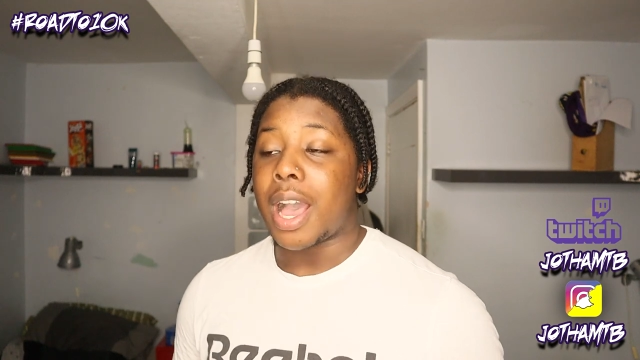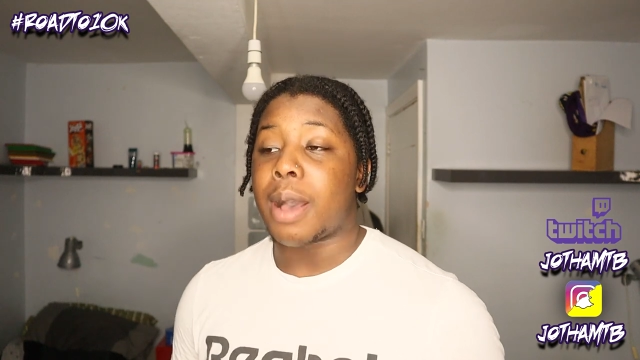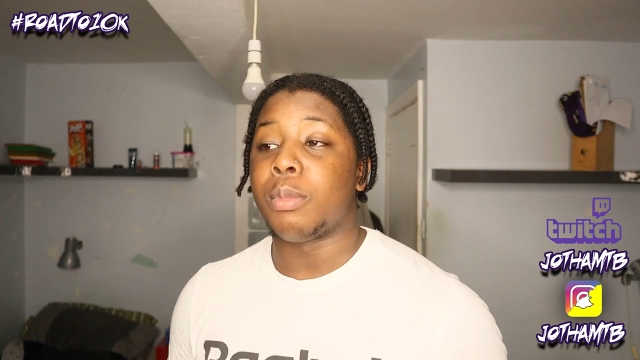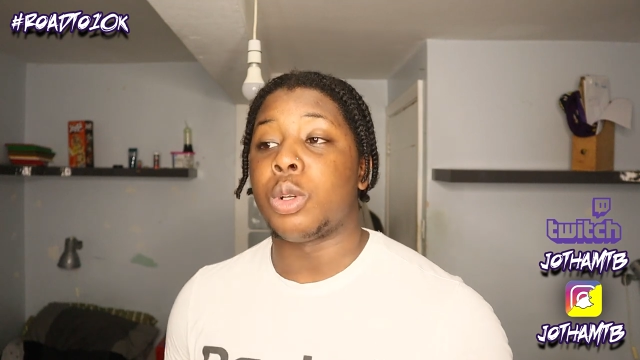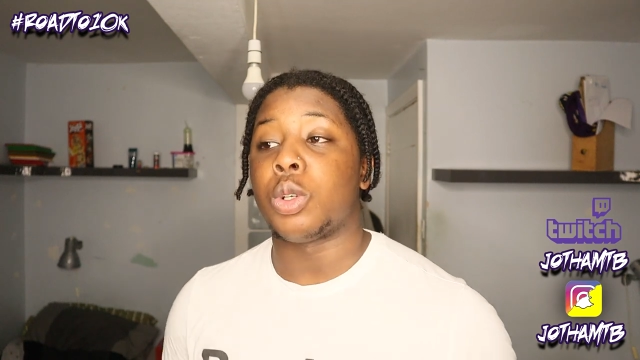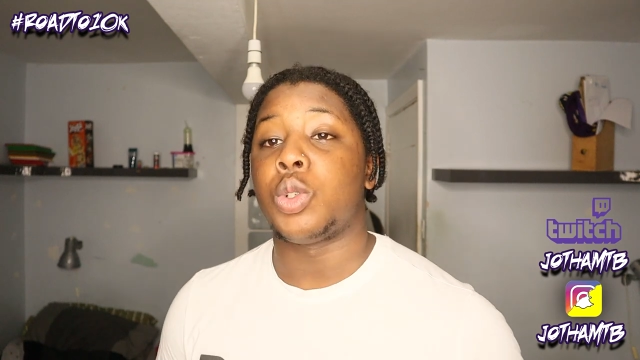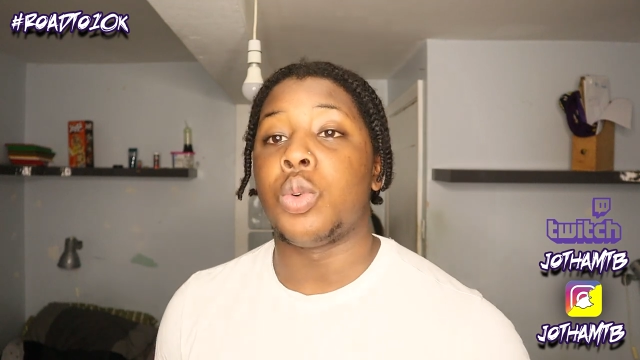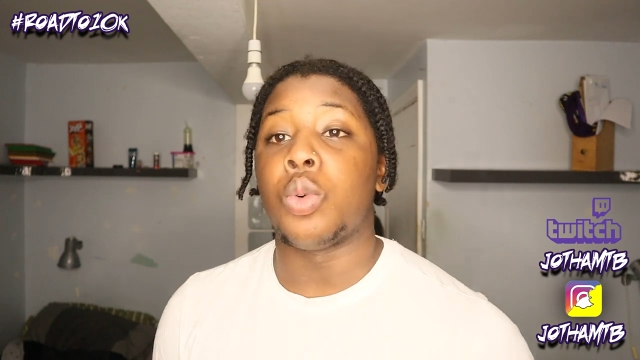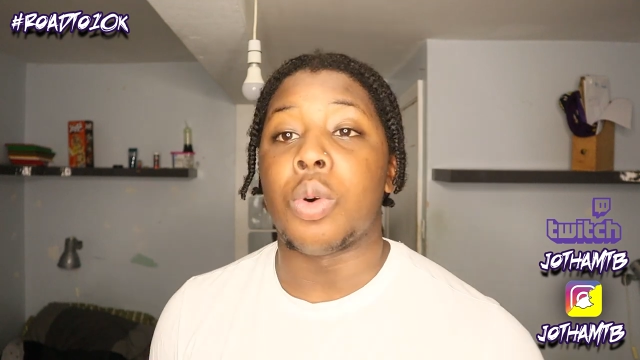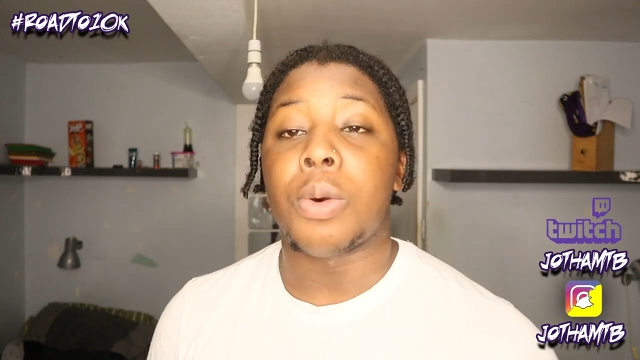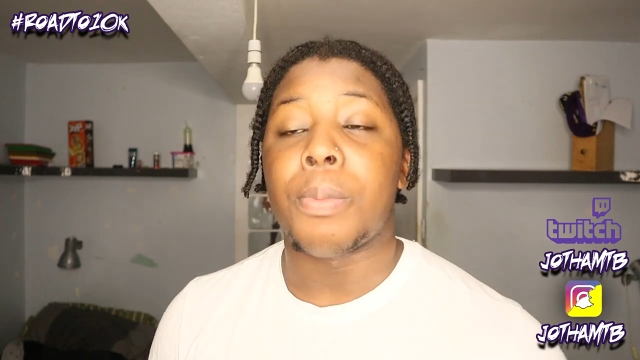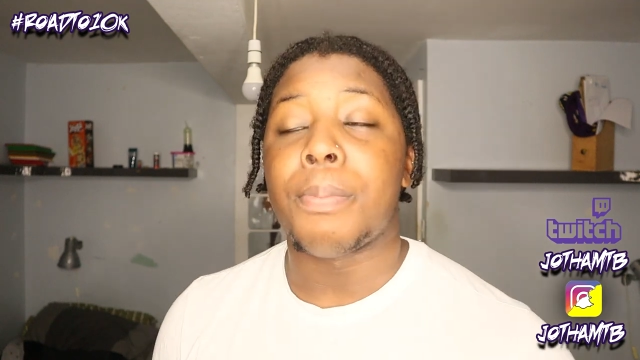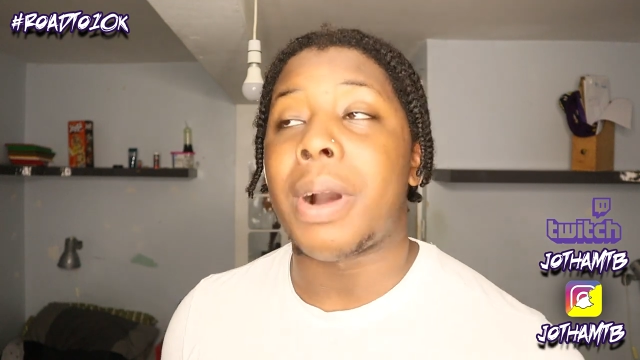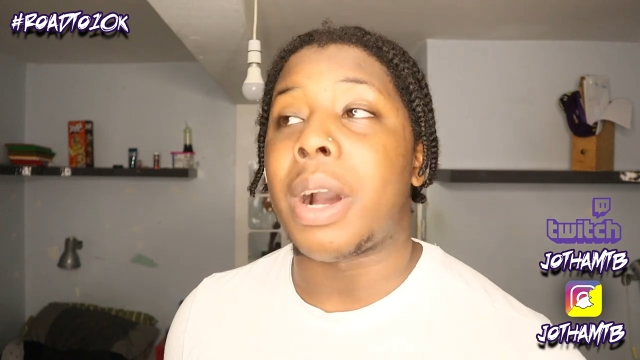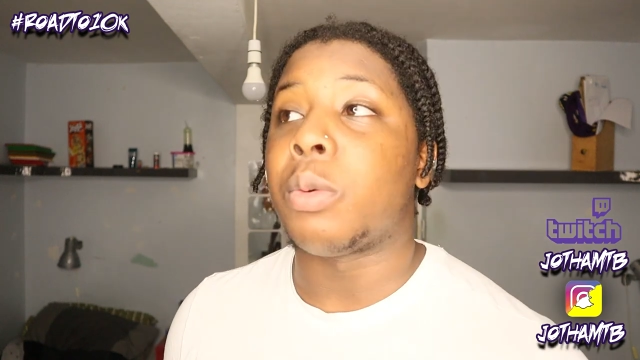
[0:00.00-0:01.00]
I'm not sure.
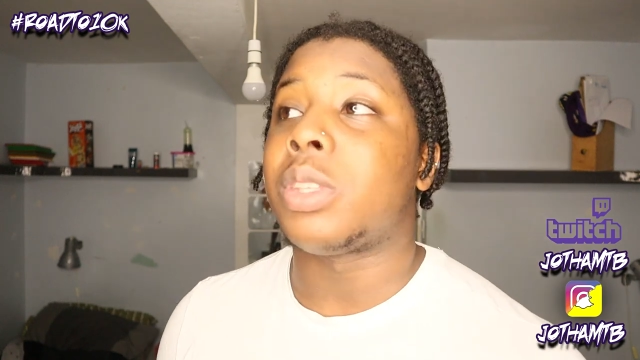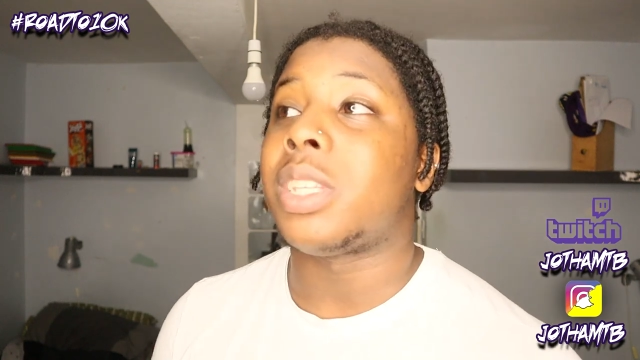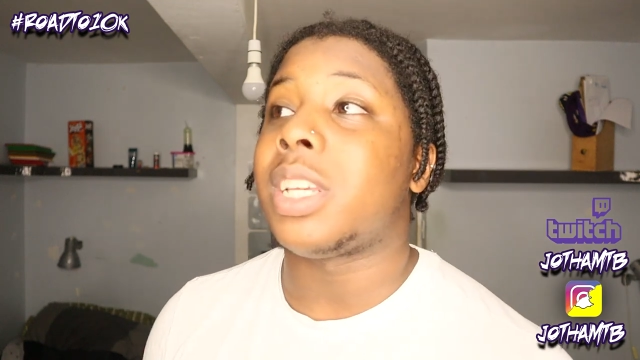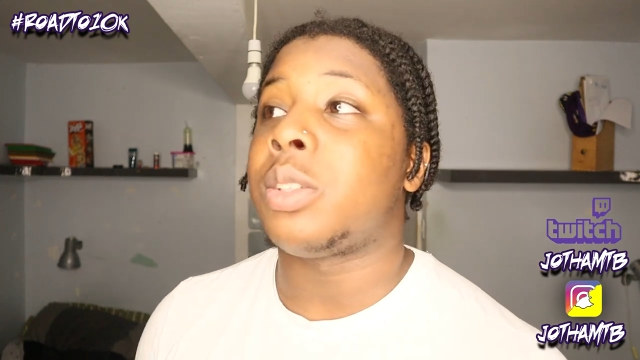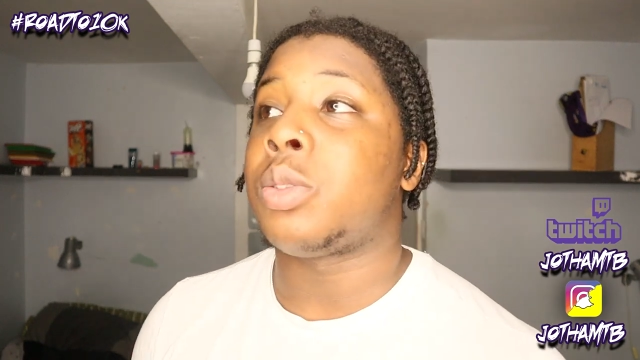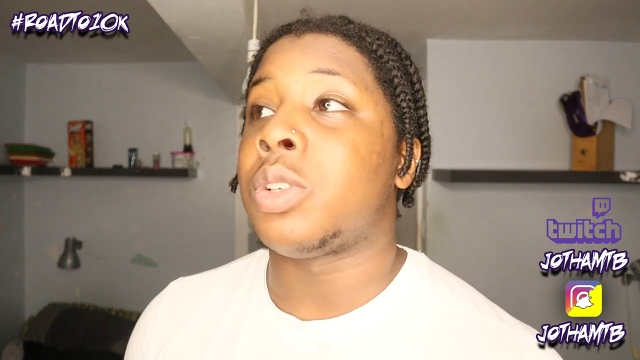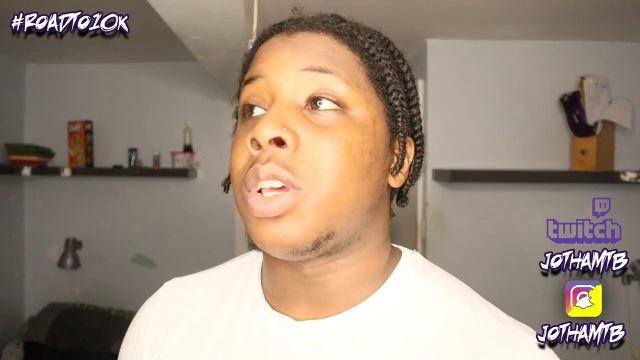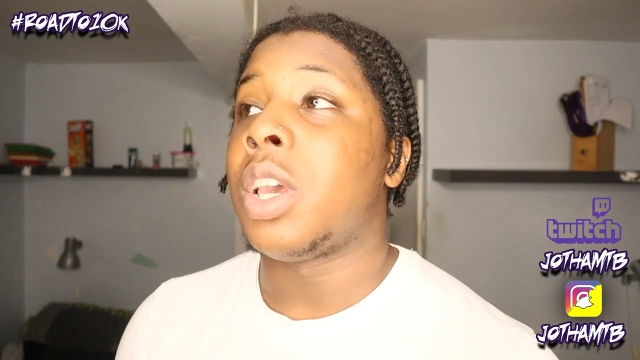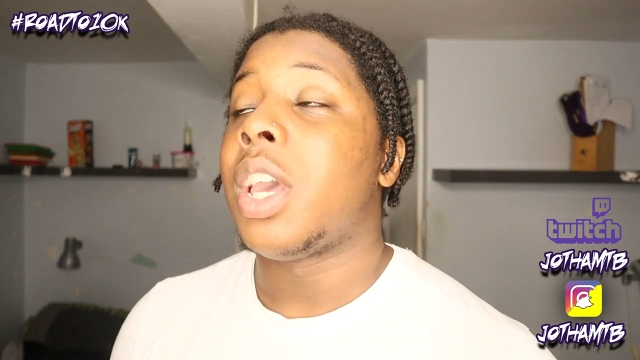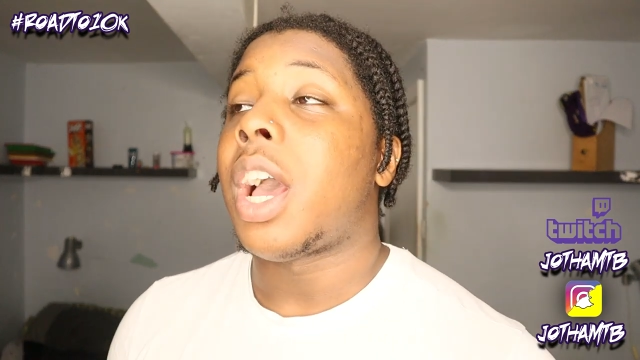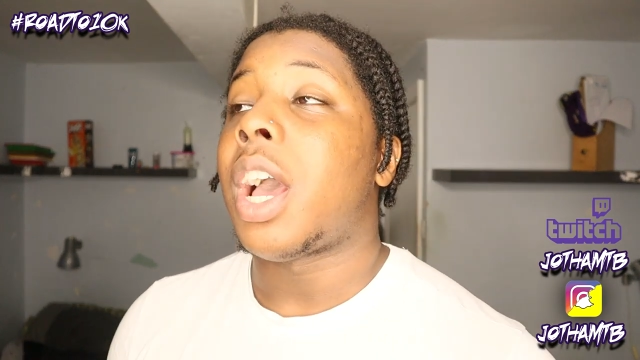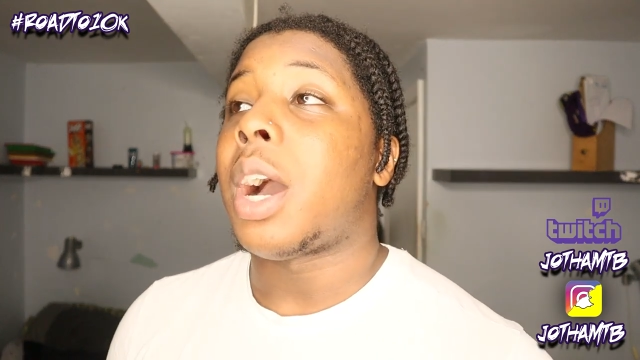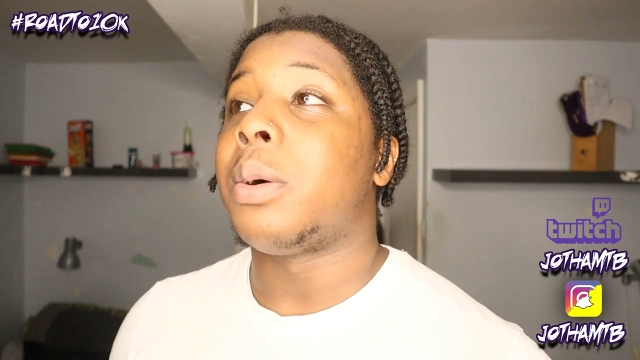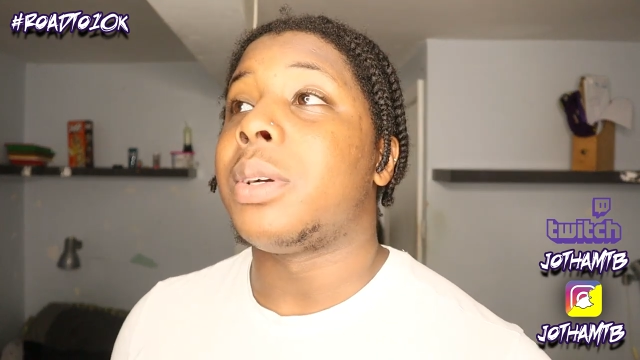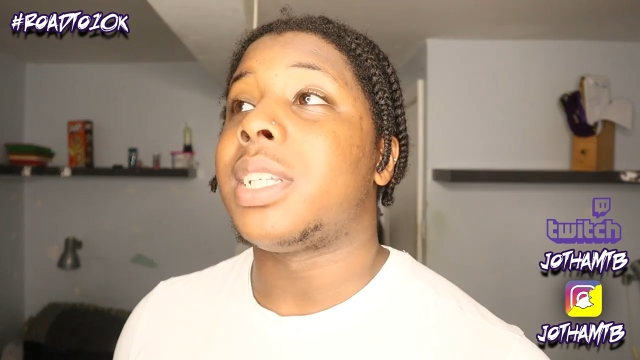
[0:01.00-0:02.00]
But I would say it's
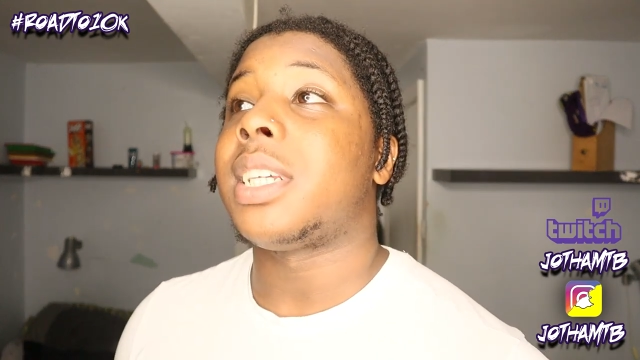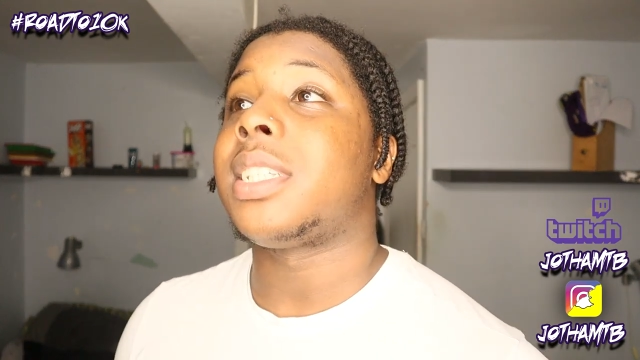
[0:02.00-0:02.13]
I would